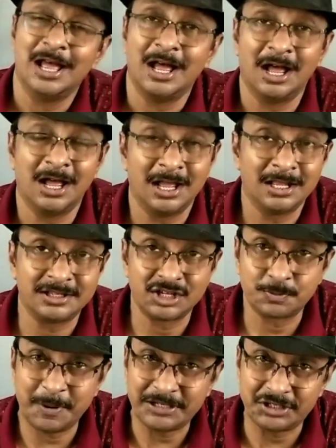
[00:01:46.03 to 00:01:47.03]
the
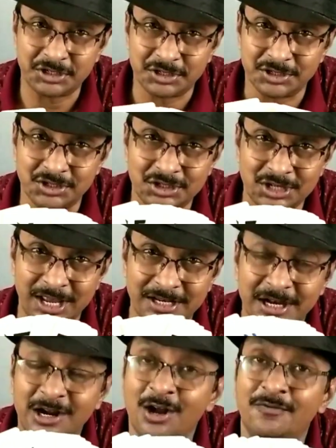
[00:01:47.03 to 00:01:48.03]
spectators a
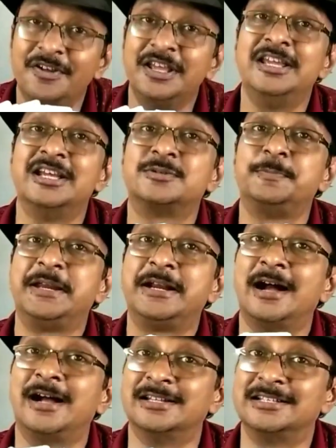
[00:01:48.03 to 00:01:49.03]
deck of ESP
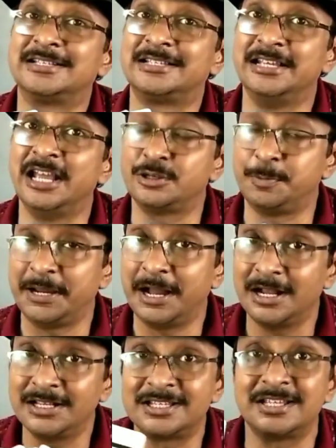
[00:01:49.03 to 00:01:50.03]
cards. ESP
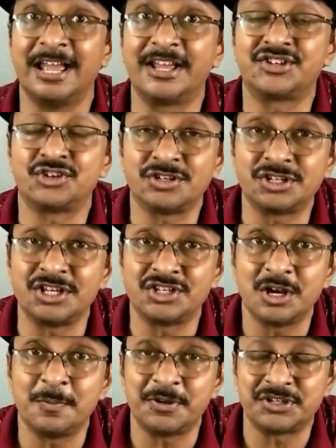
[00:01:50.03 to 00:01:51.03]
cards,
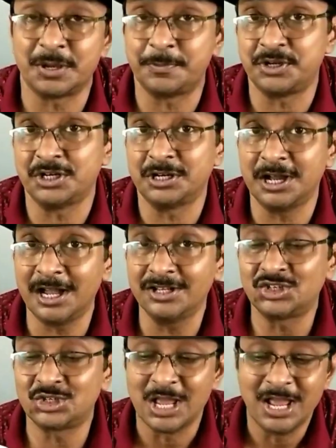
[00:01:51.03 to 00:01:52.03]
extrasensory perception
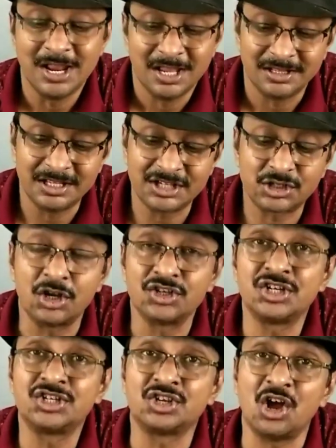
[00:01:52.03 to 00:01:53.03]
cards. This
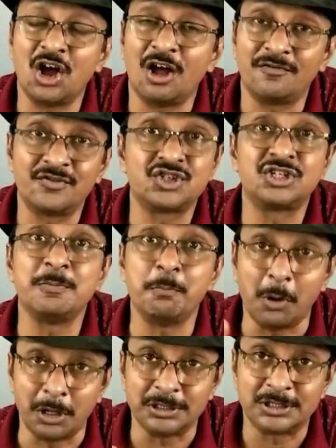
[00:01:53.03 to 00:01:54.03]
consists of
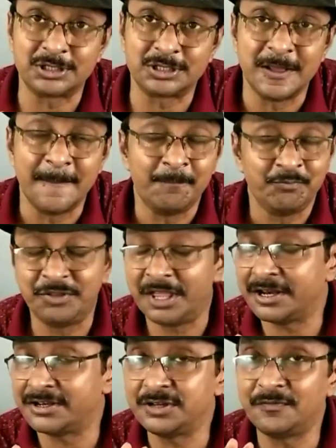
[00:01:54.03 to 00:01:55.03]
symbols.
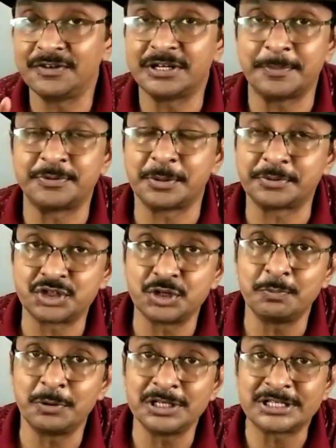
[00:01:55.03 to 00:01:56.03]
There are different types of
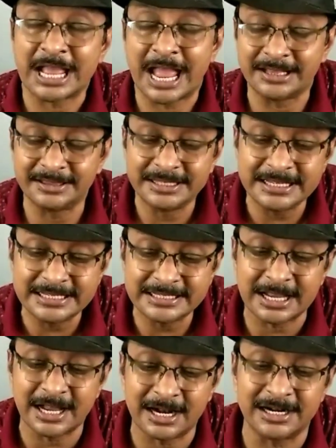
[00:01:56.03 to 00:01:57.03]
symbols and these
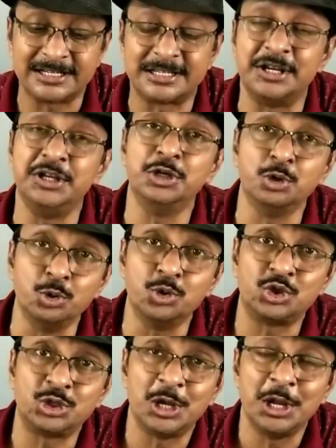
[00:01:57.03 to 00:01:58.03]
cards are
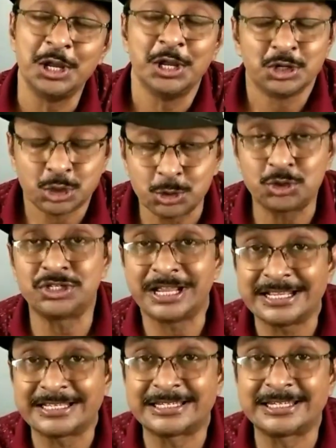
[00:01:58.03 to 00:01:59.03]
used to
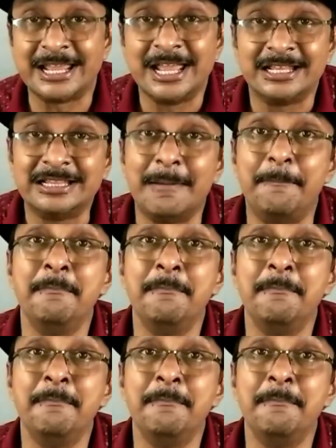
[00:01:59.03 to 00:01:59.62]
test the